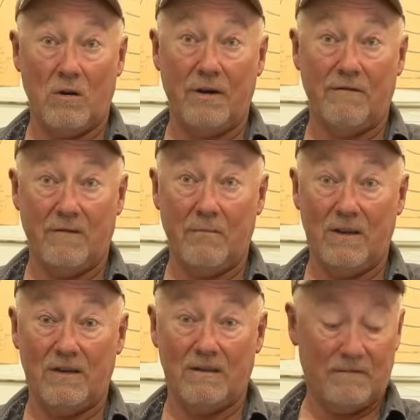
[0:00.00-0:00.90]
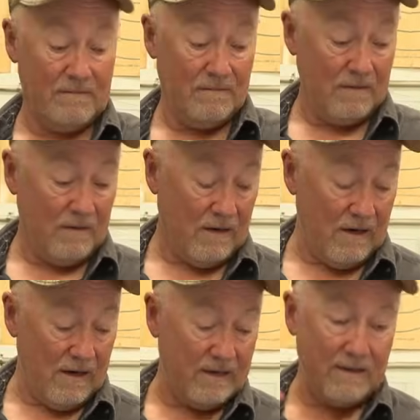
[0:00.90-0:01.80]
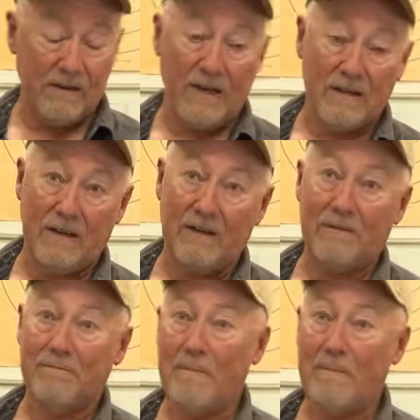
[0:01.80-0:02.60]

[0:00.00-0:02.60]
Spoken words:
away from this. All right, see you guys later.